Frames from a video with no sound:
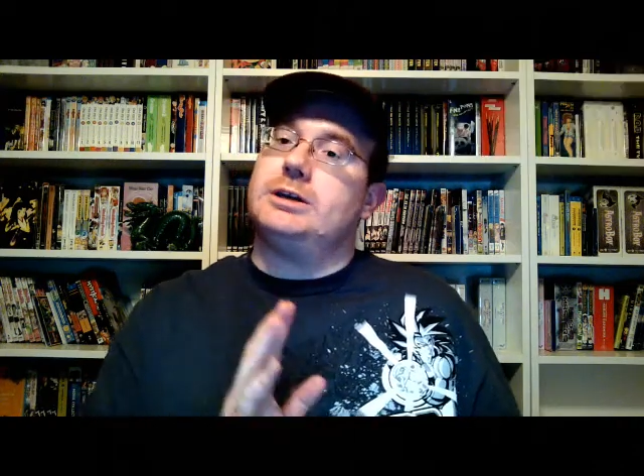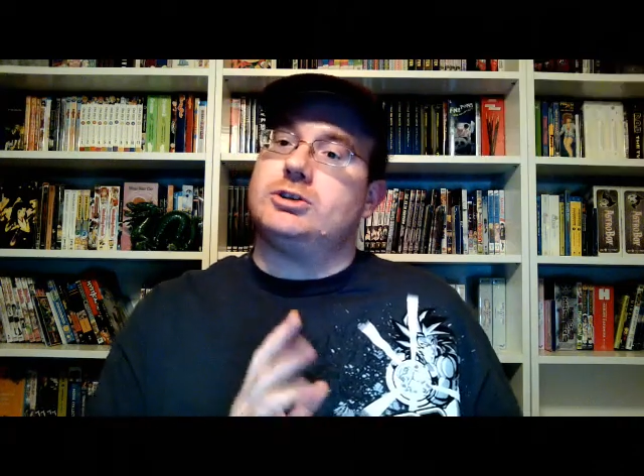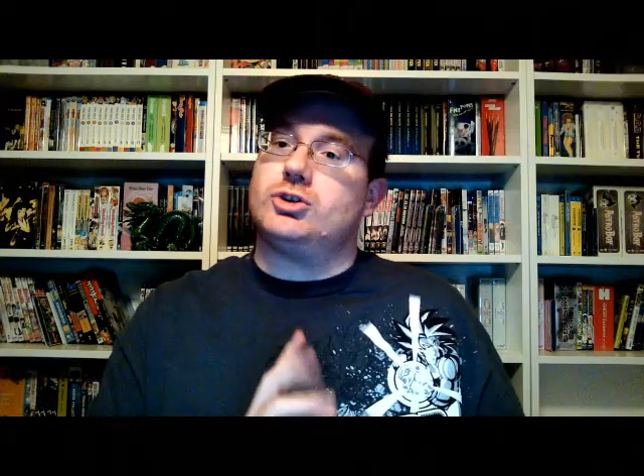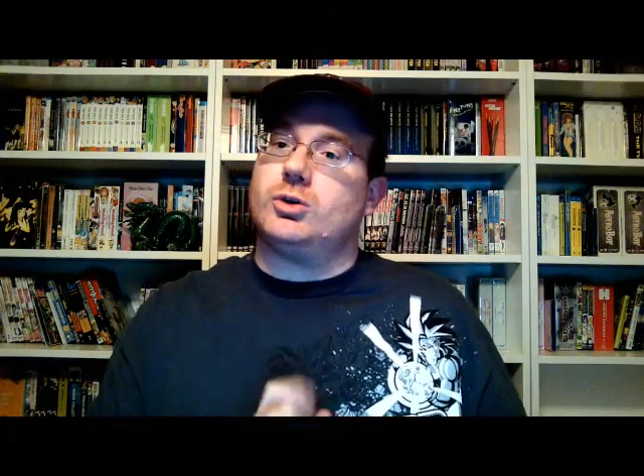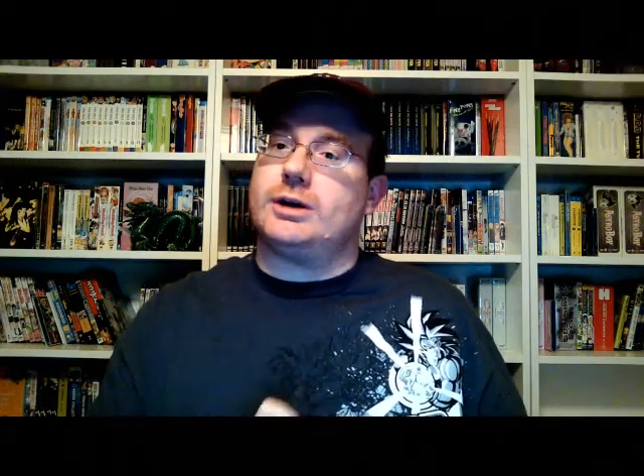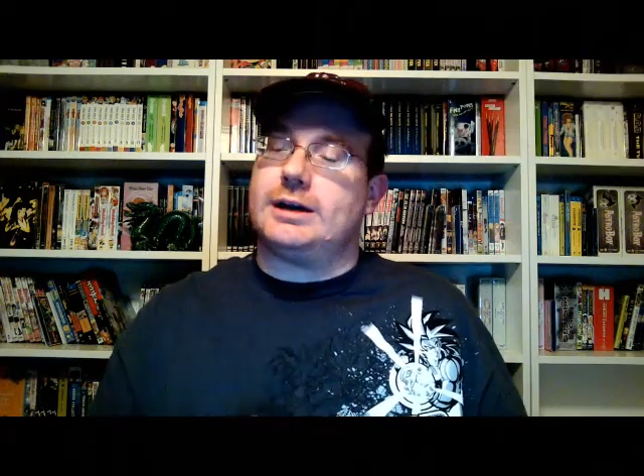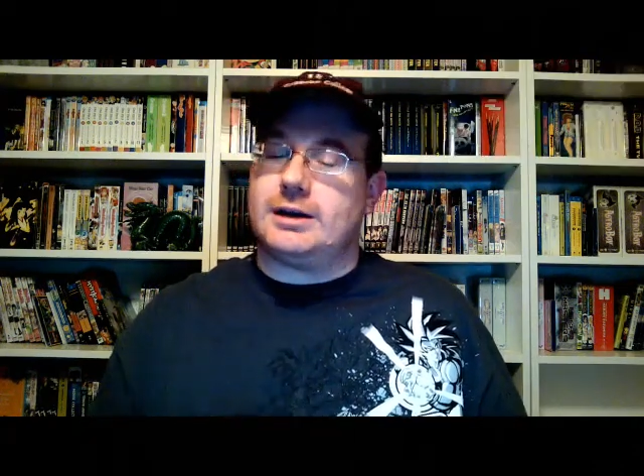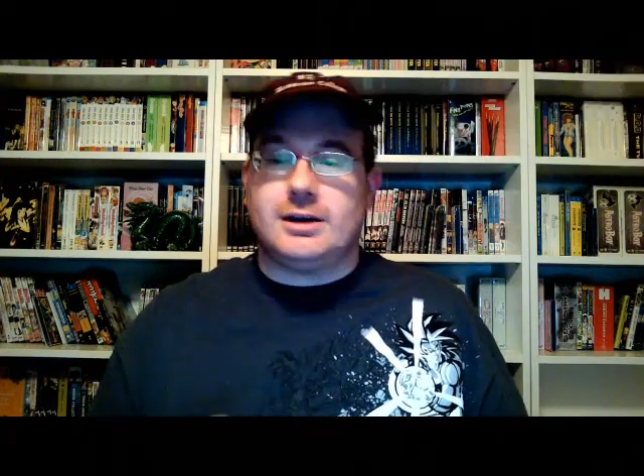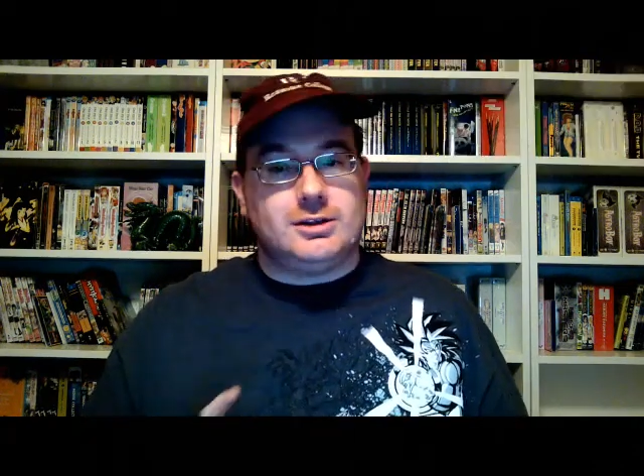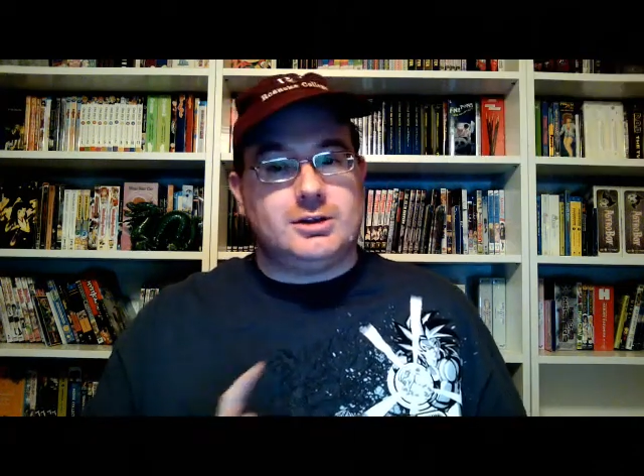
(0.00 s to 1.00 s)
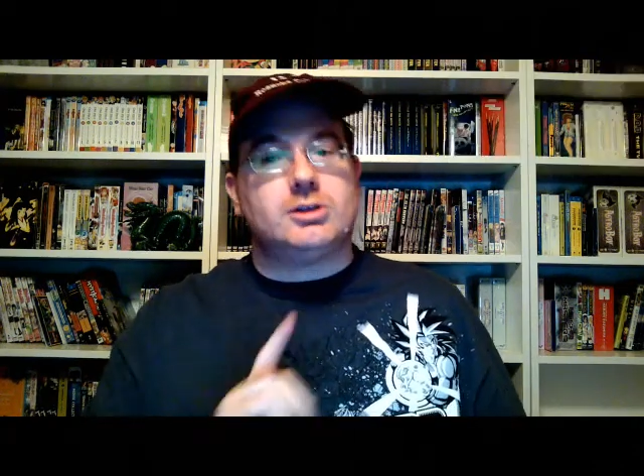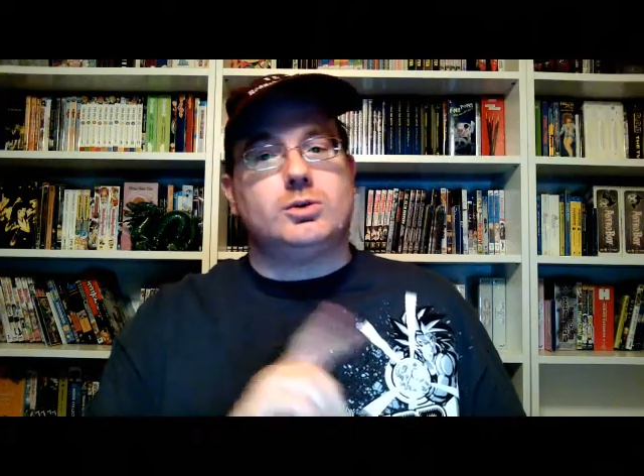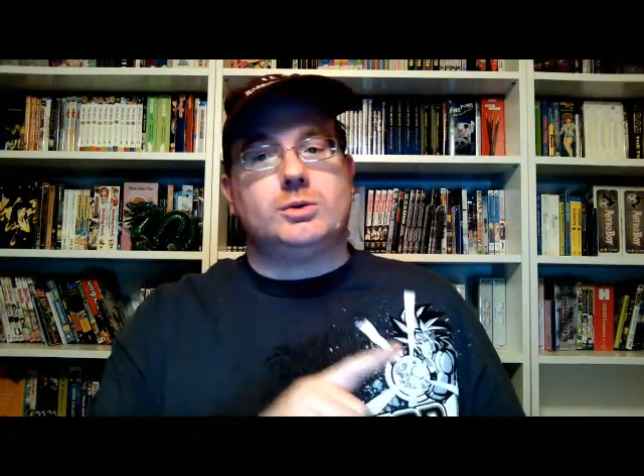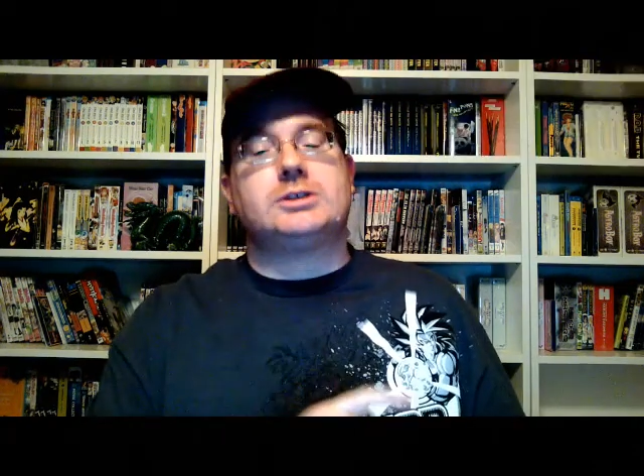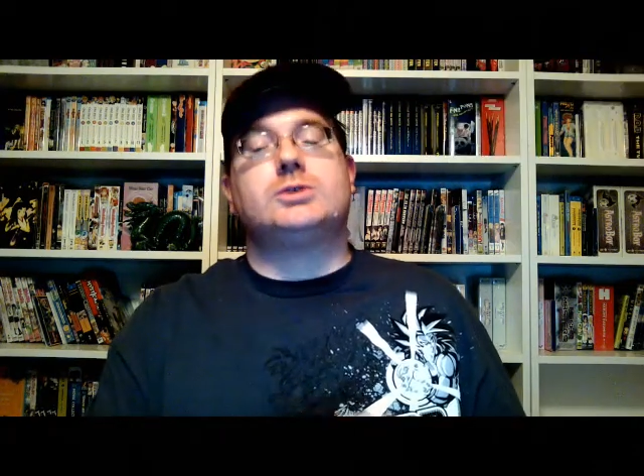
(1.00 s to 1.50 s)
enjoying The
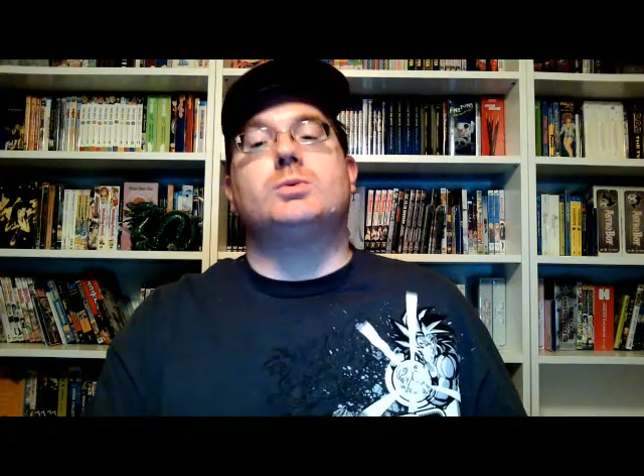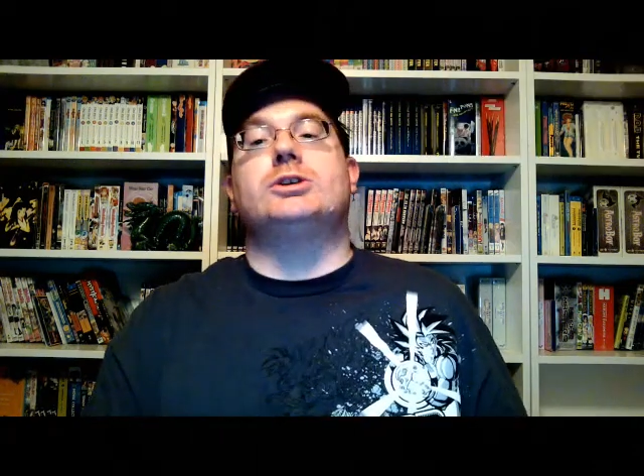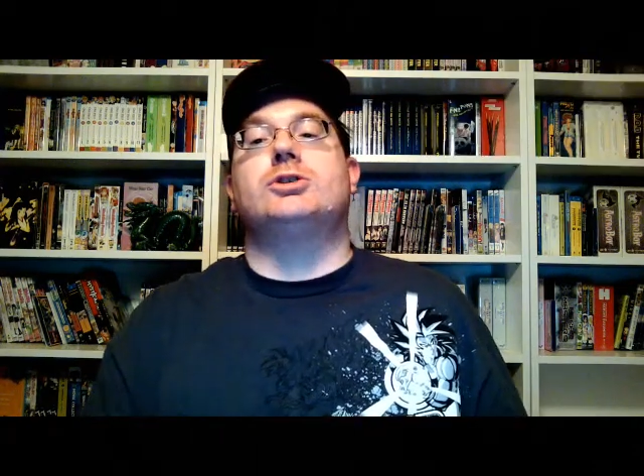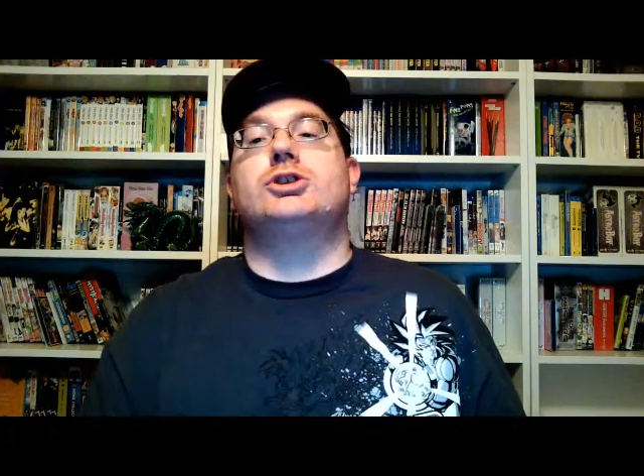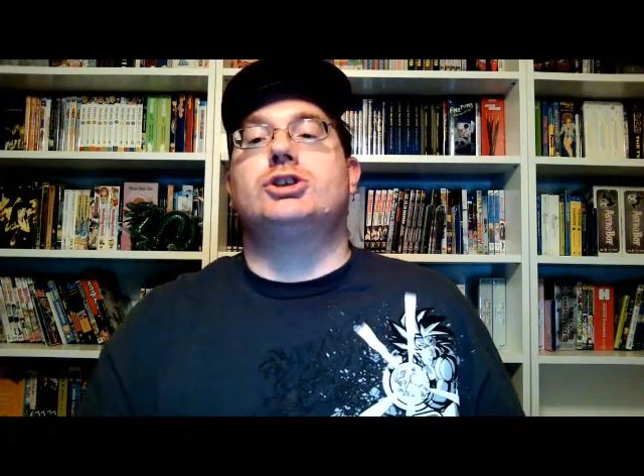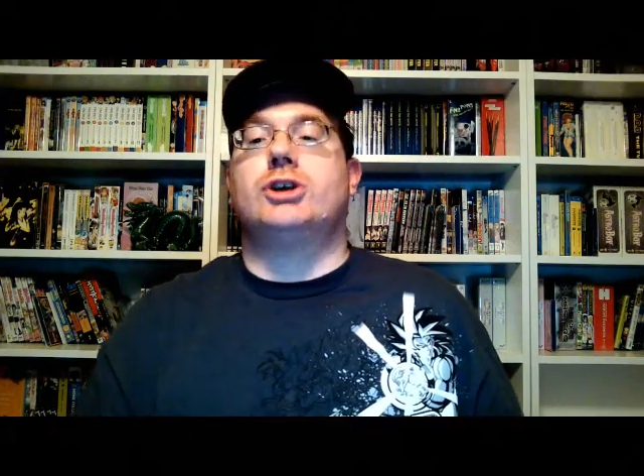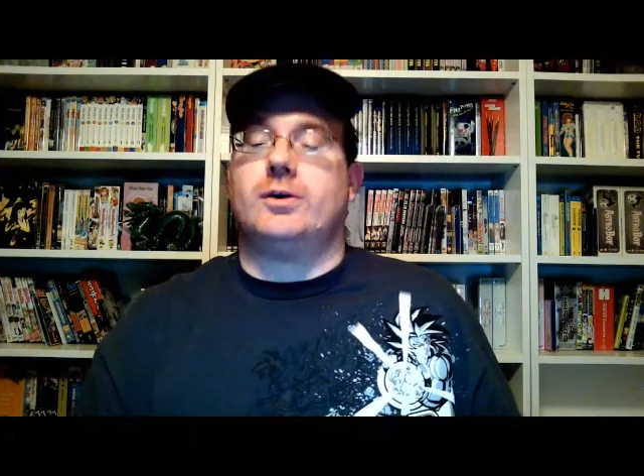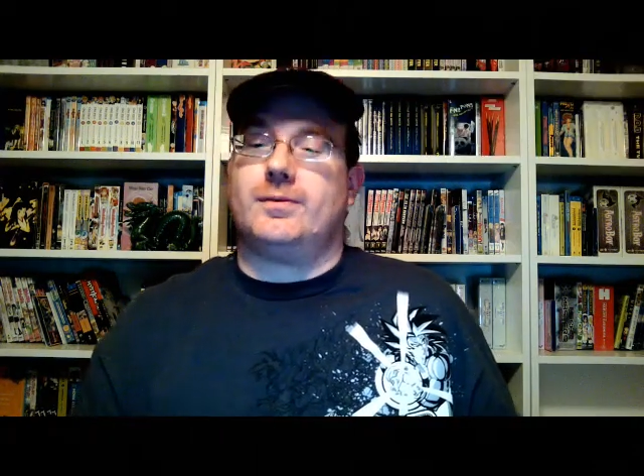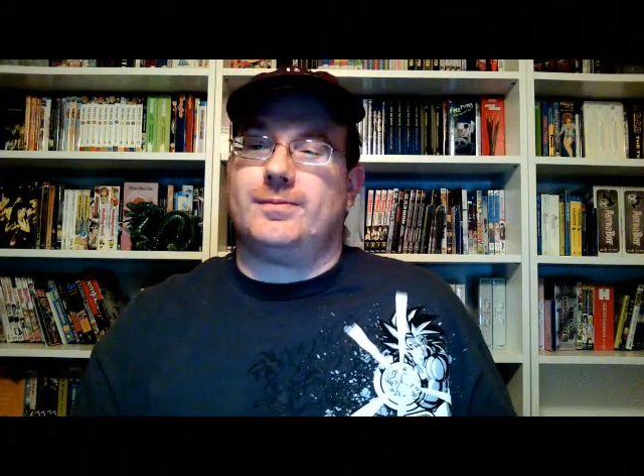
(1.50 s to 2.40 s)
Lewis Switcher Show.